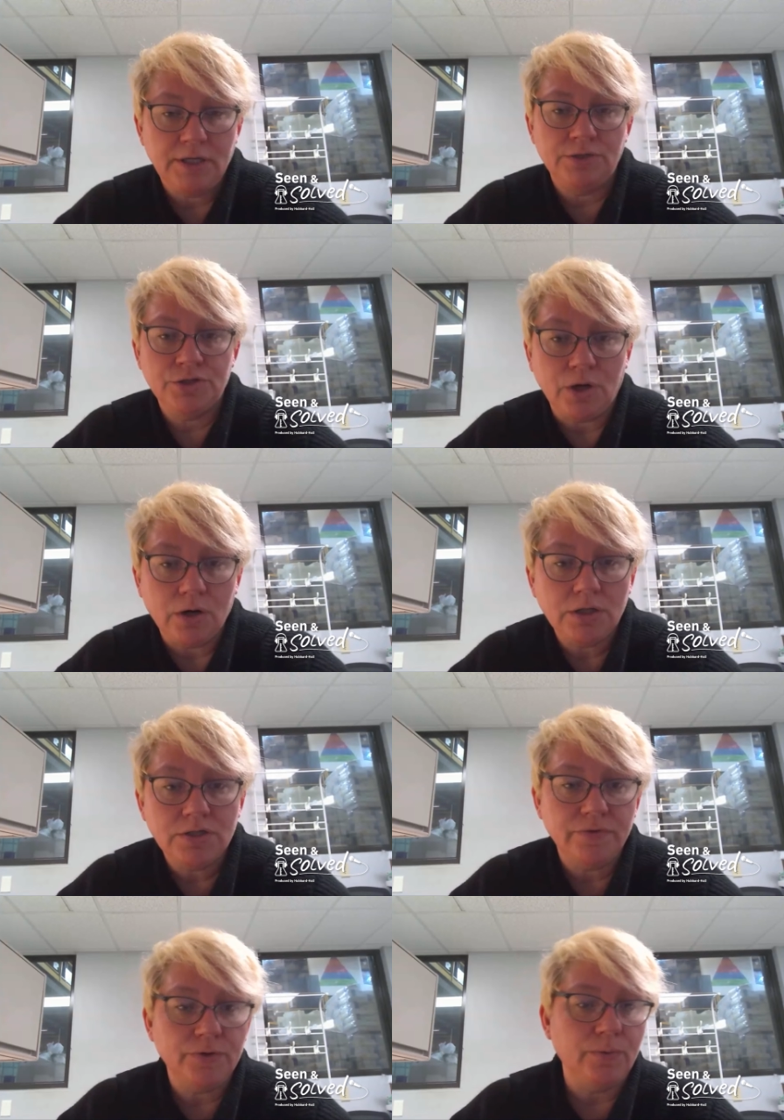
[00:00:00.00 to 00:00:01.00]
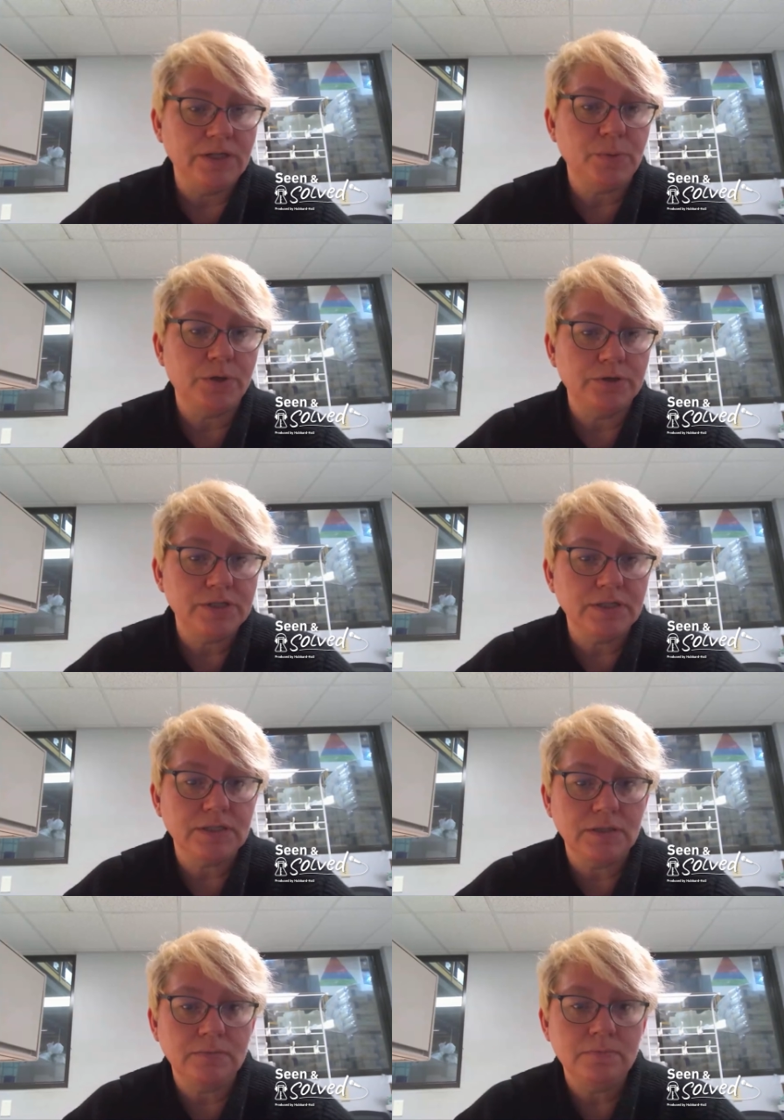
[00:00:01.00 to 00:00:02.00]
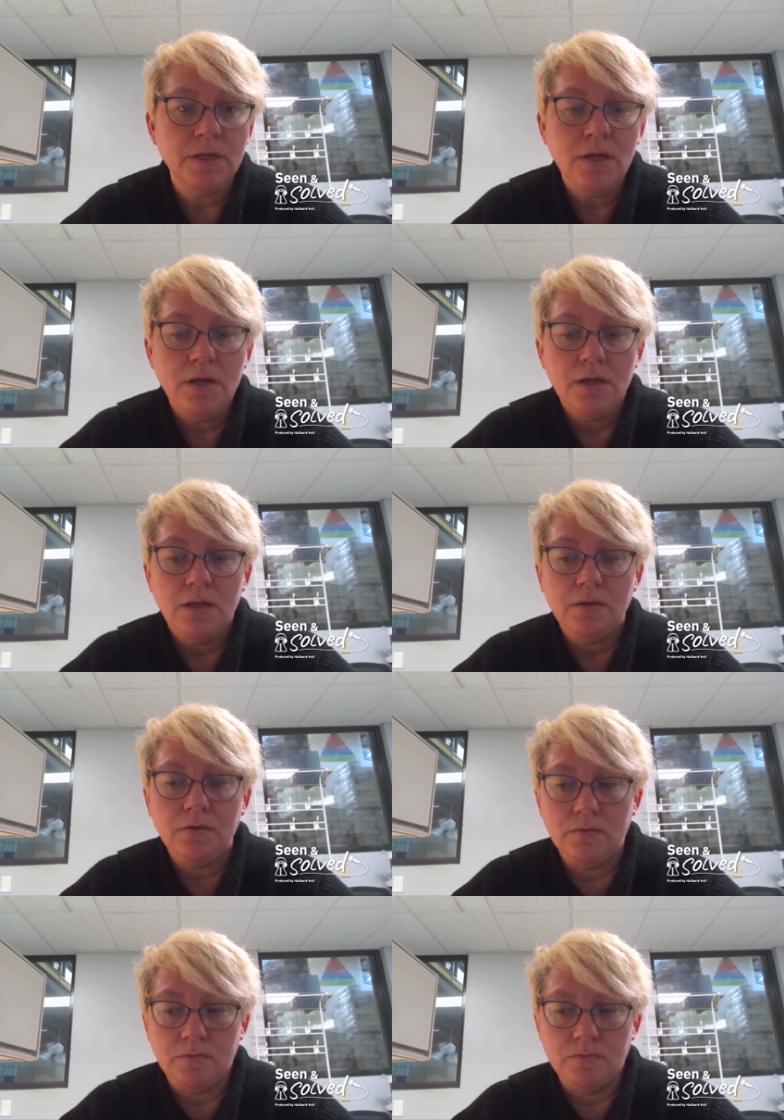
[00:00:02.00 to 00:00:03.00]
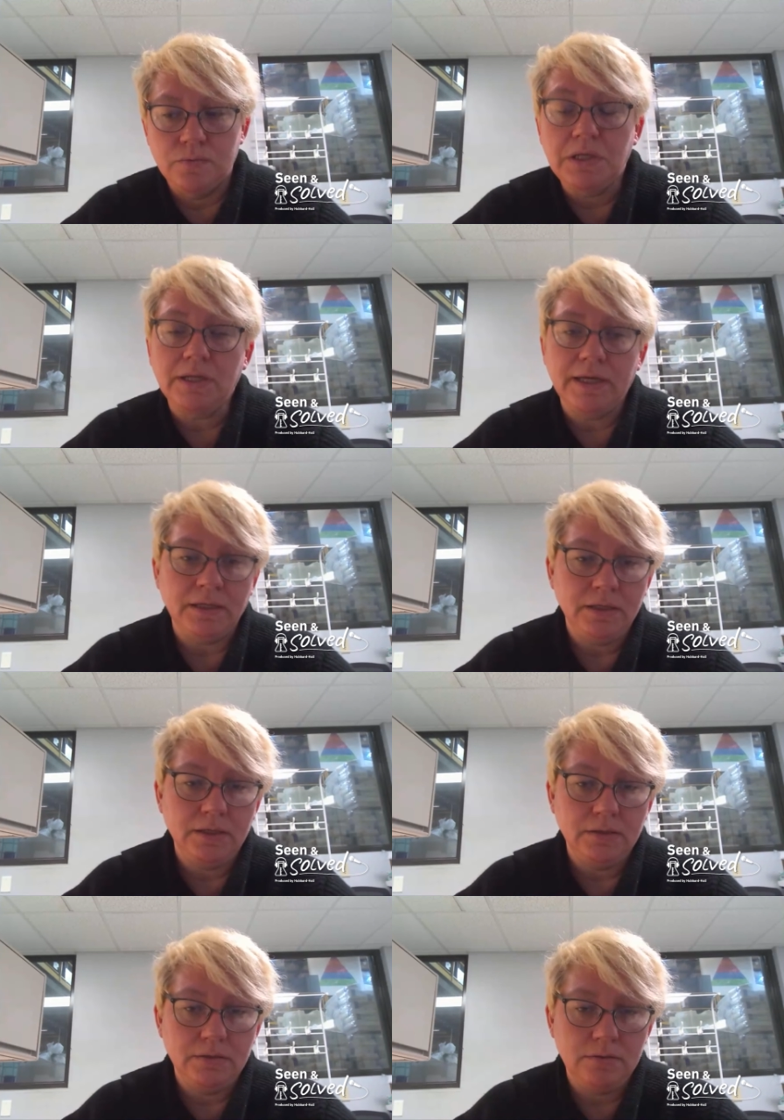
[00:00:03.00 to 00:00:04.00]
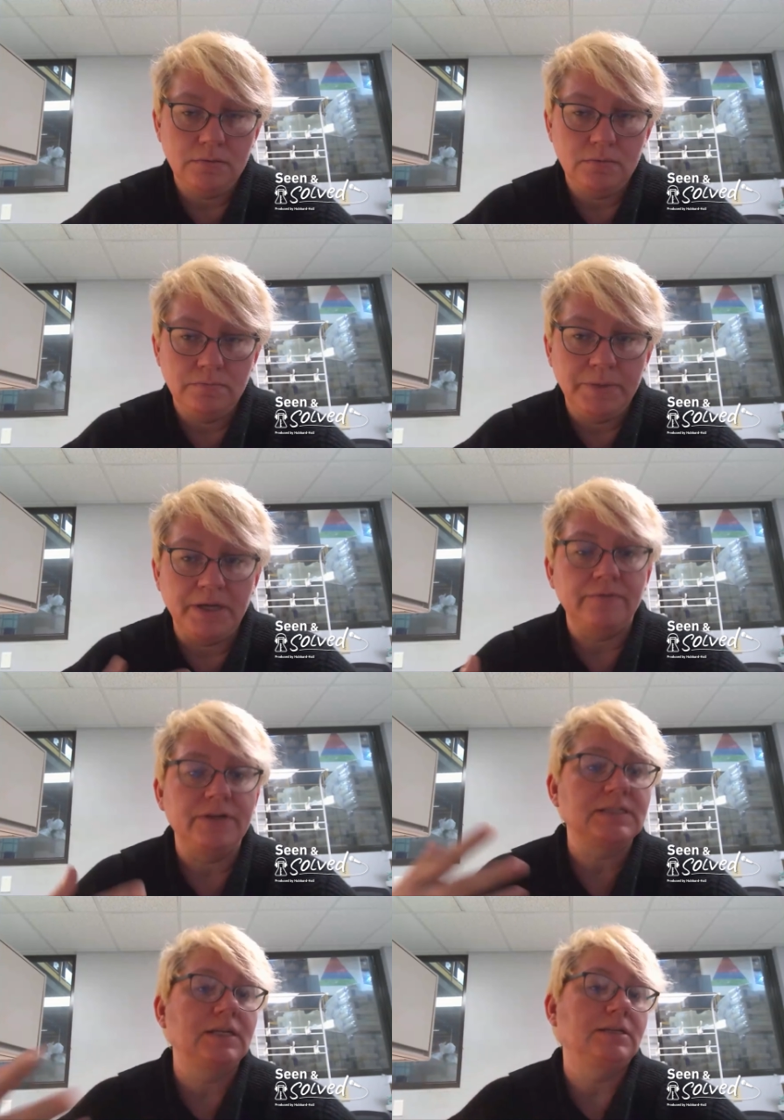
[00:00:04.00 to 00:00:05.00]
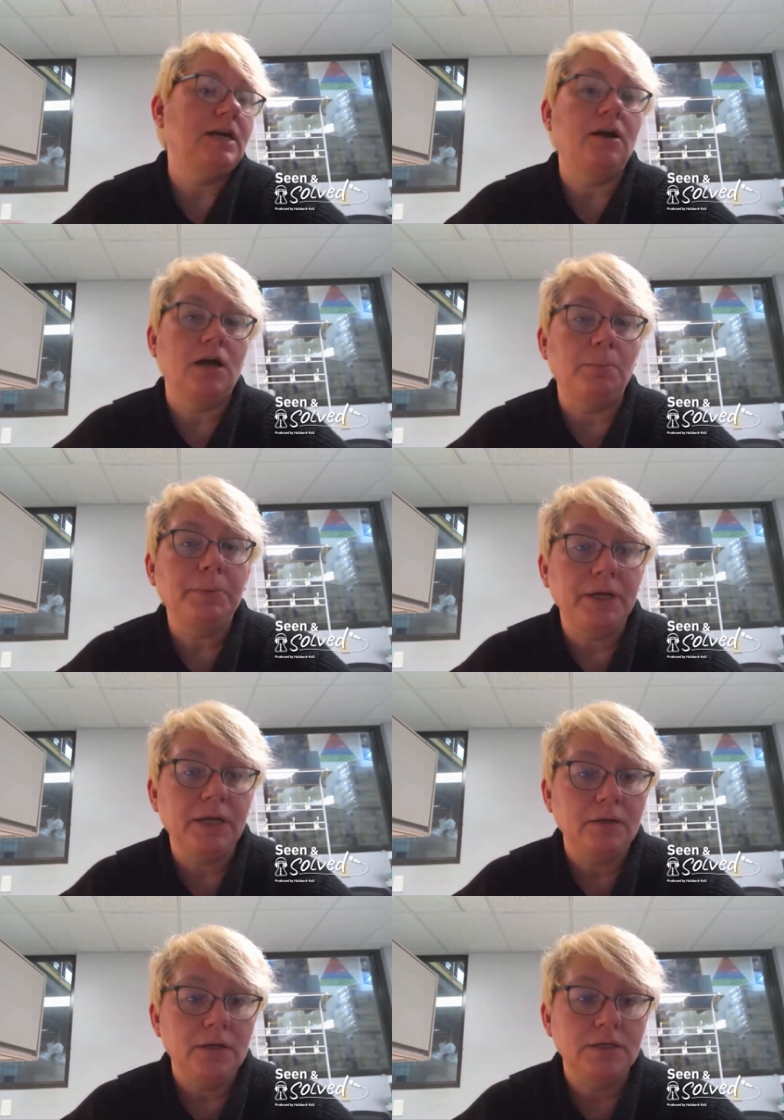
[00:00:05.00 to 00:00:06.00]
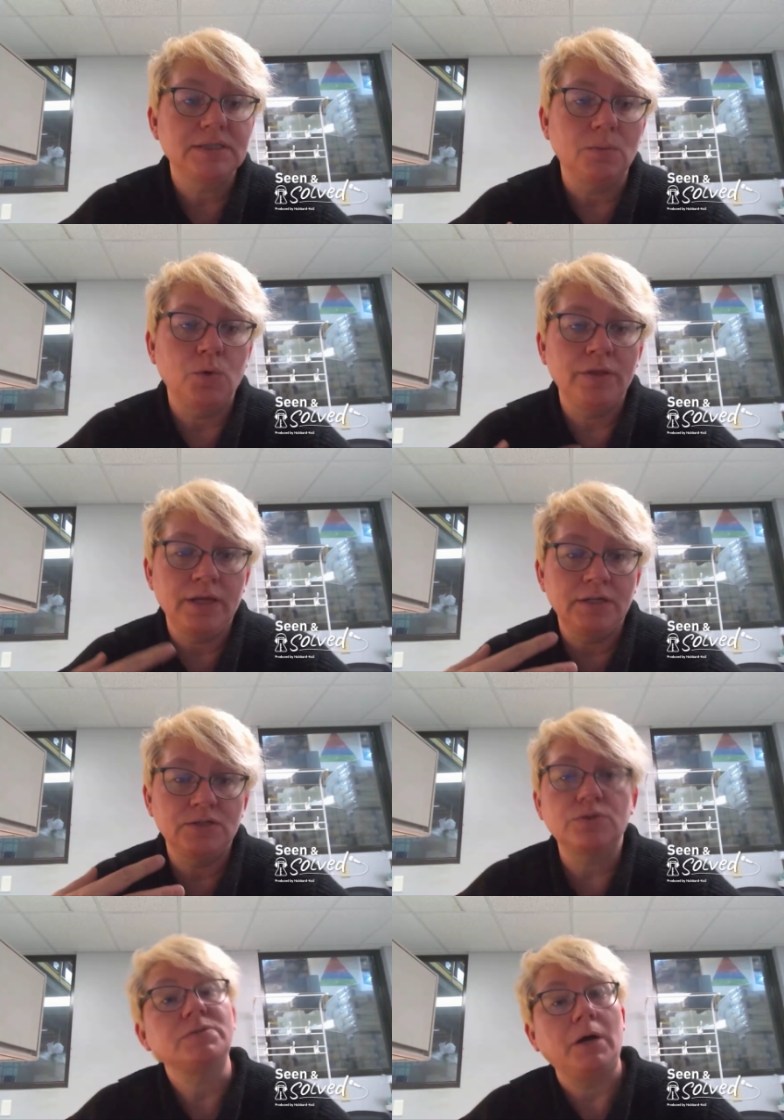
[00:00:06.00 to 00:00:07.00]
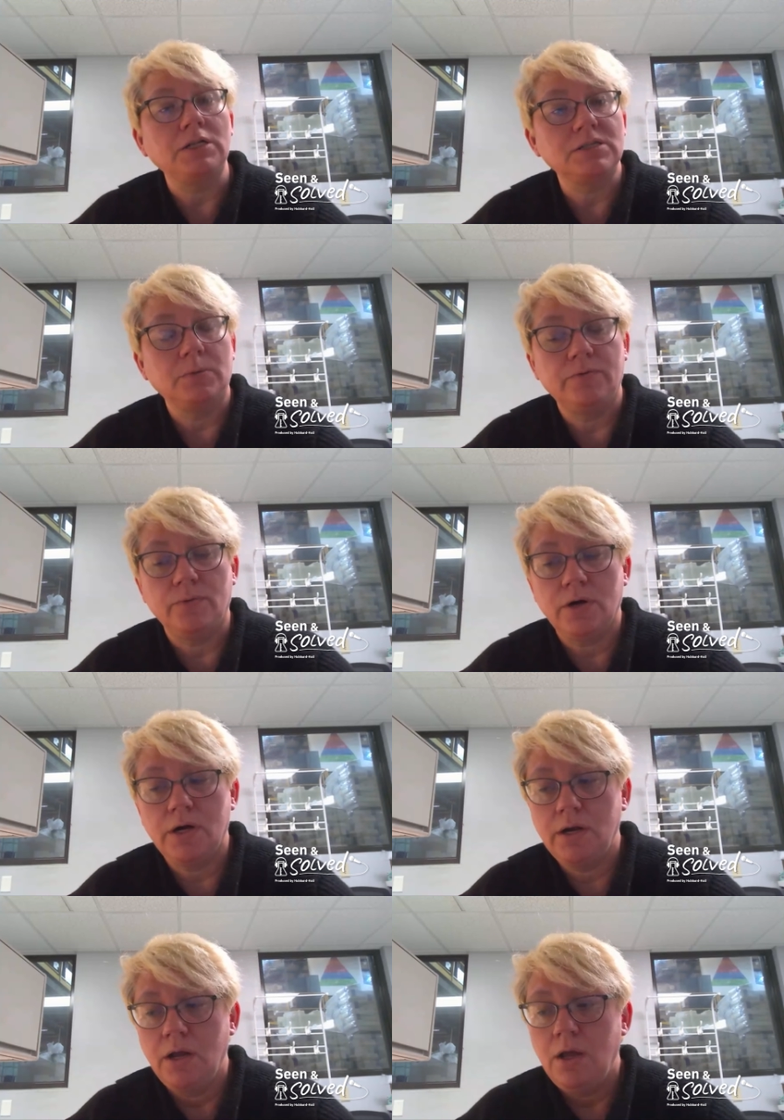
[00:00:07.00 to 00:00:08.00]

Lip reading: in charge of your wastewater system really benefits the entire company. It's someone that is responsible for it.